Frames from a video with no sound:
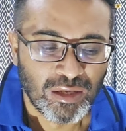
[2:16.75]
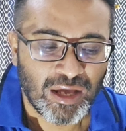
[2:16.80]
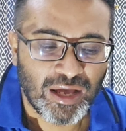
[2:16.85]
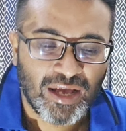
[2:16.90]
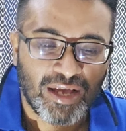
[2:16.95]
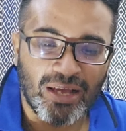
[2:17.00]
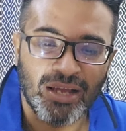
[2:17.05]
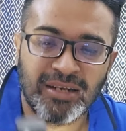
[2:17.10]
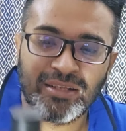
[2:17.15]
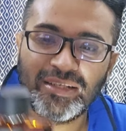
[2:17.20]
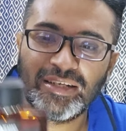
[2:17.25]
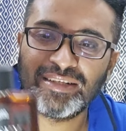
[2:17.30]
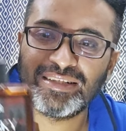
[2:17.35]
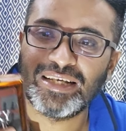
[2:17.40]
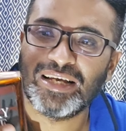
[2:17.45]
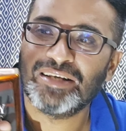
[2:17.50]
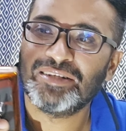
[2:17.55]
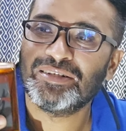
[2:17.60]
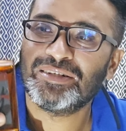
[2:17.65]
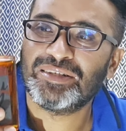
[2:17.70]
And there's
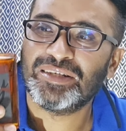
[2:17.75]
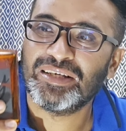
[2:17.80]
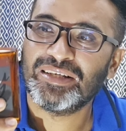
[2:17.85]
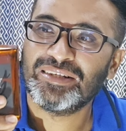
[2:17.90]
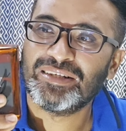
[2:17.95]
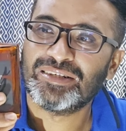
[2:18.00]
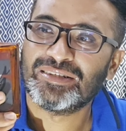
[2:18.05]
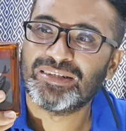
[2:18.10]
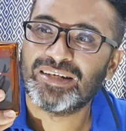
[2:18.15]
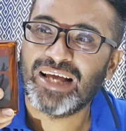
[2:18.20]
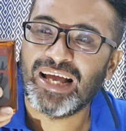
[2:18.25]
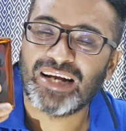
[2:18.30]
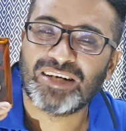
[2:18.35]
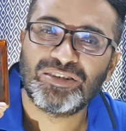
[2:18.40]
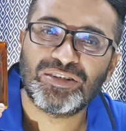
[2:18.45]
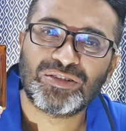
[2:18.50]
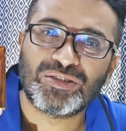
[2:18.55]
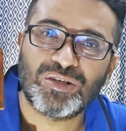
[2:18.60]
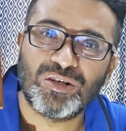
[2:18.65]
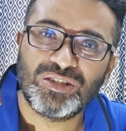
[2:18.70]
another thing, there's an
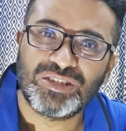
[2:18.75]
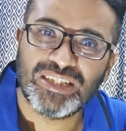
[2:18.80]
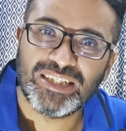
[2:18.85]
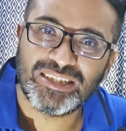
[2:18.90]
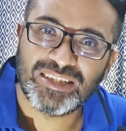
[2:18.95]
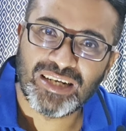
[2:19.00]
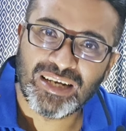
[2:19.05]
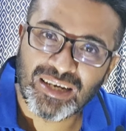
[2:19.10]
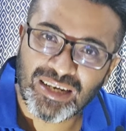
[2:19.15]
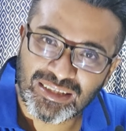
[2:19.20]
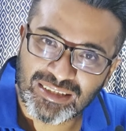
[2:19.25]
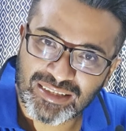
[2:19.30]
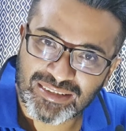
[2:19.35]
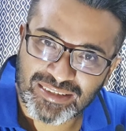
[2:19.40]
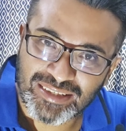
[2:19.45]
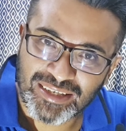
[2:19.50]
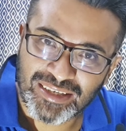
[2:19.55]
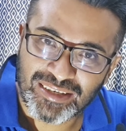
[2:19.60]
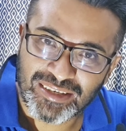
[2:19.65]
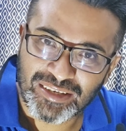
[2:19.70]
actress called Chitrangada
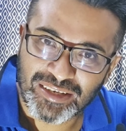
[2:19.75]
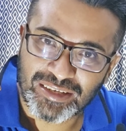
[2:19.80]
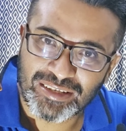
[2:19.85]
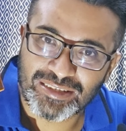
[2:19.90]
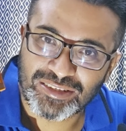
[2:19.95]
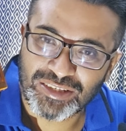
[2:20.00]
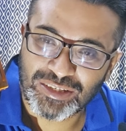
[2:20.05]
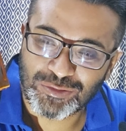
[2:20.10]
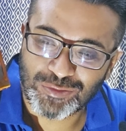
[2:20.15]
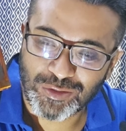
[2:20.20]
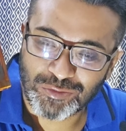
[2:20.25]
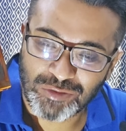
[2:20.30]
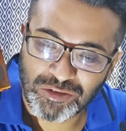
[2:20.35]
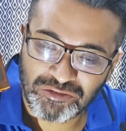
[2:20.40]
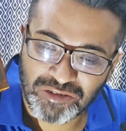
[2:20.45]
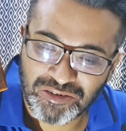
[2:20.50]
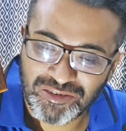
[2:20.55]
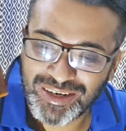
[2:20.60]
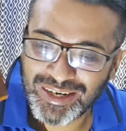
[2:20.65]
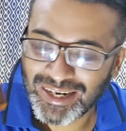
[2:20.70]
Singh, she's one of my
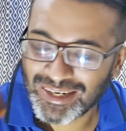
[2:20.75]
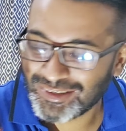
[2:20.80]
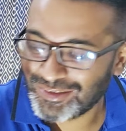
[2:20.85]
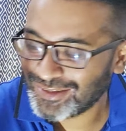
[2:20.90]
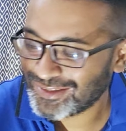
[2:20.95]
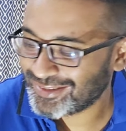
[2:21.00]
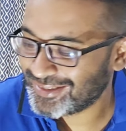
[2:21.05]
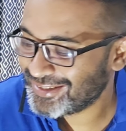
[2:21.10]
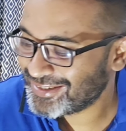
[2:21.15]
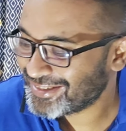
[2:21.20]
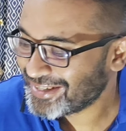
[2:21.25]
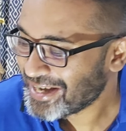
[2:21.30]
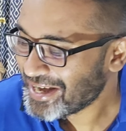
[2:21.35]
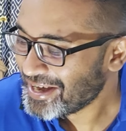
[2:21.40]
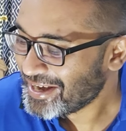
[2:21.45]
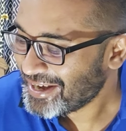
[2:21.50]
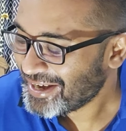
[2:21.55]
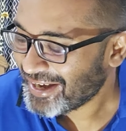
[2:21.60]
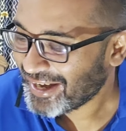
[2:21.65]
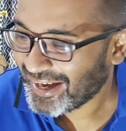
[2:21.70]
favorite actresses
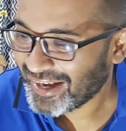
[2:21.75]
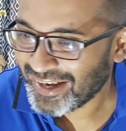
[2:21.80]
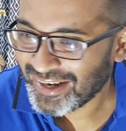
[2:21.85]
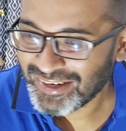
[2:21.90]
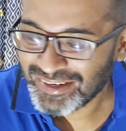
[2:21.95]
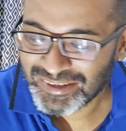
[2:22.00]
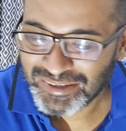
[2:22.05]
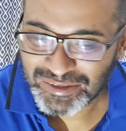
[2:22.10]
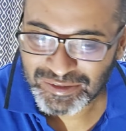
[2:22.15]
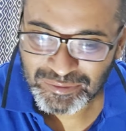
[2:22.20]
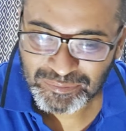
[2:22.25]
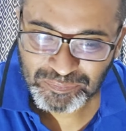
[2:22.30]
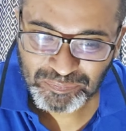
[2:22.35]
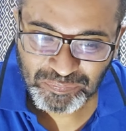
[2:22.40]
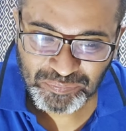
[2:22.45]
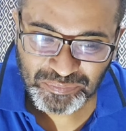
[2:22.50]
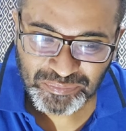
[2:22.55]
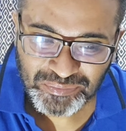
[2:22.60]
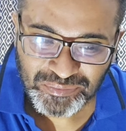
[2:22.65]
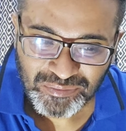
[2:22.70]
and um,
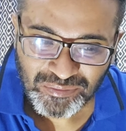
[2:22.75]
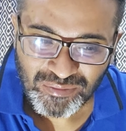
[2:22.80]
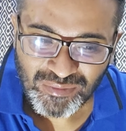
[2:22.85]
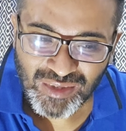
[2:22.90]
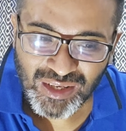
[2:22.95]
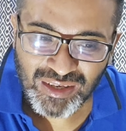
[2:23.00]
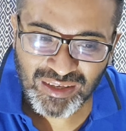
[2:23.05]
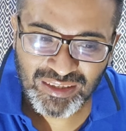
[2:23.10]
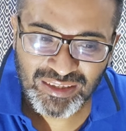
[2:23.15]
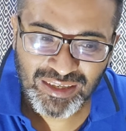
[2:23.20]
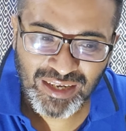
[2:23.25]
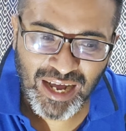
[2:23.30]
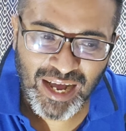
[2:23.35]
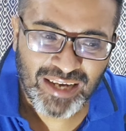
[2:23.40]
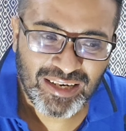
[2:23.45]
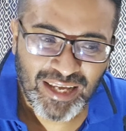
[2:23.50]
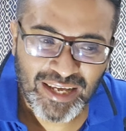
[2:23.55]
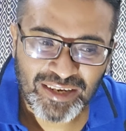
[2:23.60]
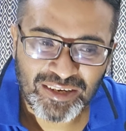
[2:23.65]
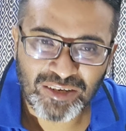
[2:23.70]
I
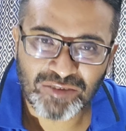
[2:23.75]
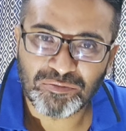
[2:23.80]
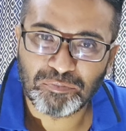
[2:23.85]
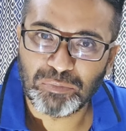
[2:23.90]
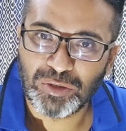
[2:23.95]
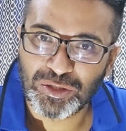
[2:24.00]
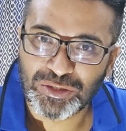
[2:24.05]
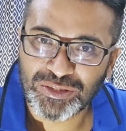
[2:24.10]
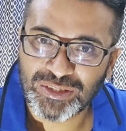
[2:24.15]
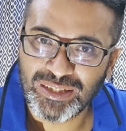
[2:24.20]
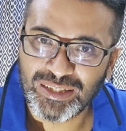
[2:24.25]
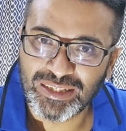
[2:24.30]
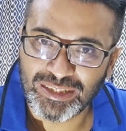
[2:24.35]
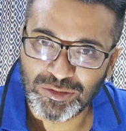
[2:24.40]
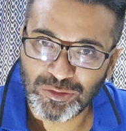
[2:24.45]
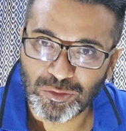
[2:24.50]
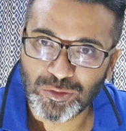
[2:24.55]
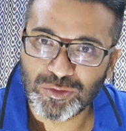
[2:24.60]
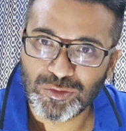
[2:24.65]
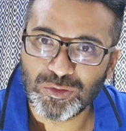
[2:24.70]
like her personality,
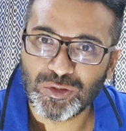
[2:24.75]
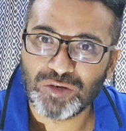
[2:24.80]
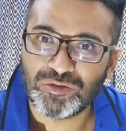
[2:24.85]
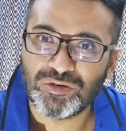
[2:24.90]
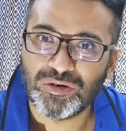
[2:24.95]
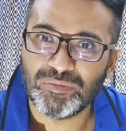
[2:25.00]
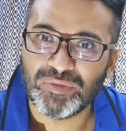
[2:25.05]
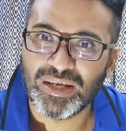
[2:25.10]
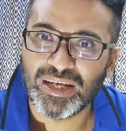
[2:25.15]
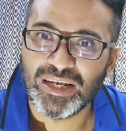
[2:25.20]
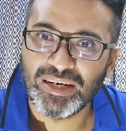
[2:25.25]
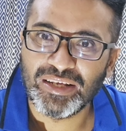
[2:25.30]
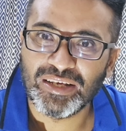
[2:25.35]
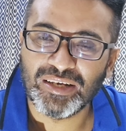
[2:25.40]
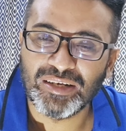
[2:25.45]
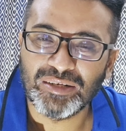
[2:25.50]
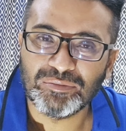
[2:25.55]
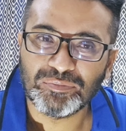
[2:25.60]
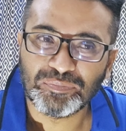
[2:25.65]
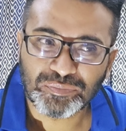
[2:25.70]
those who are from India,